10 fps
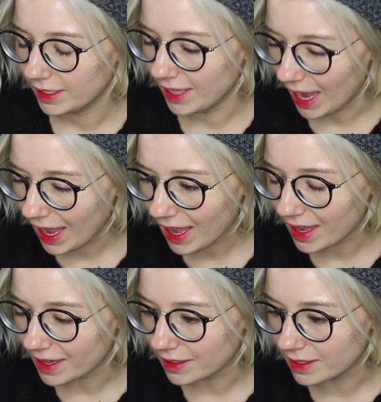
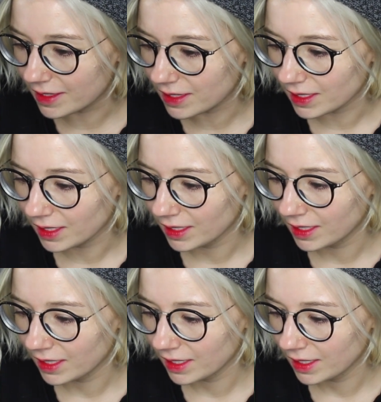Yes!
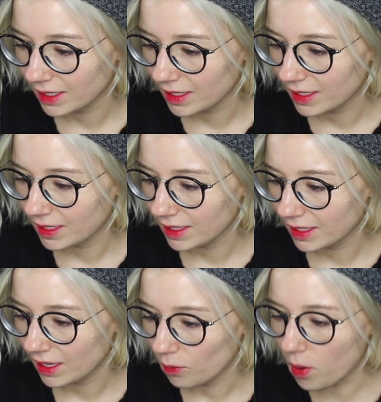
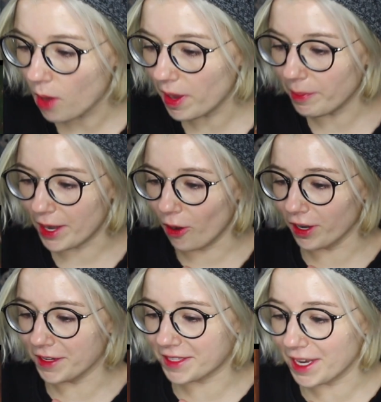Whoa, wait, wait, hold
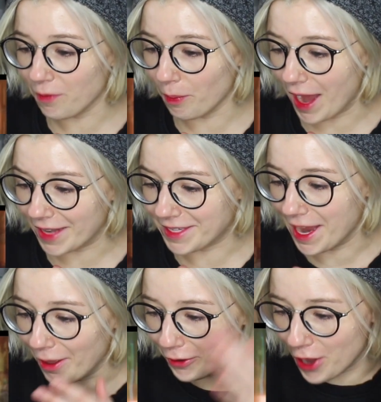on. Does he have a rat
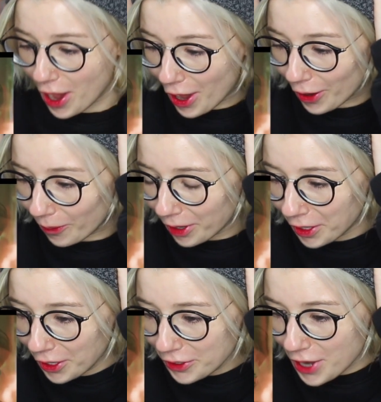tail? No.
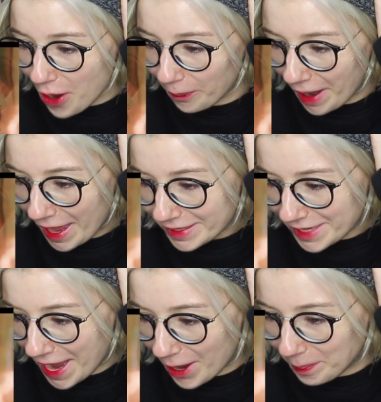No rat
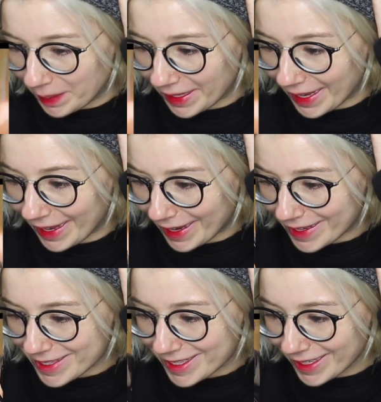tail,
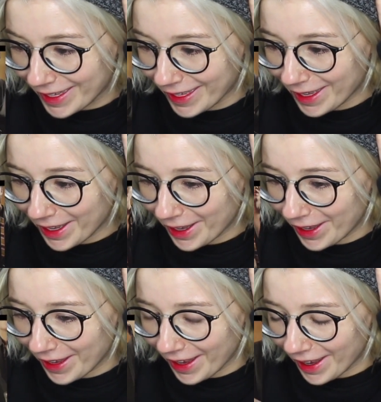please.
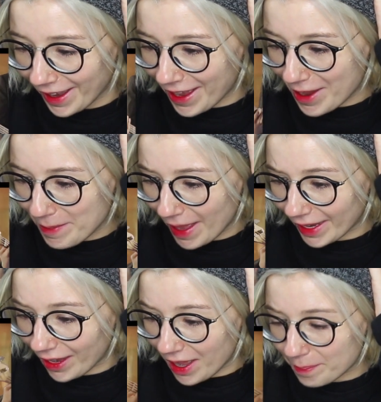Oh
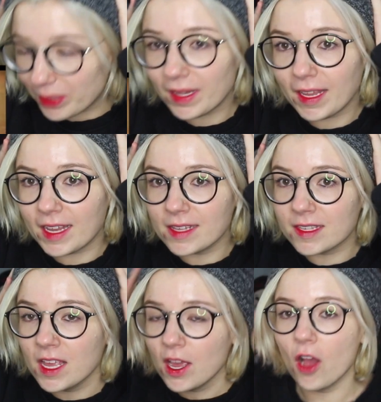my god,
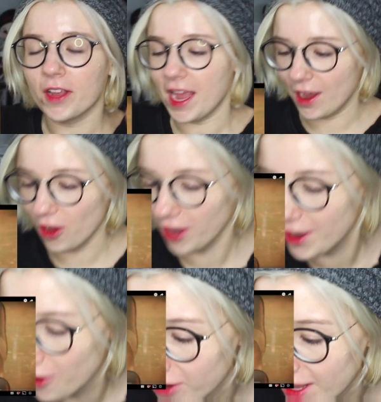please. Okay, hold on, hold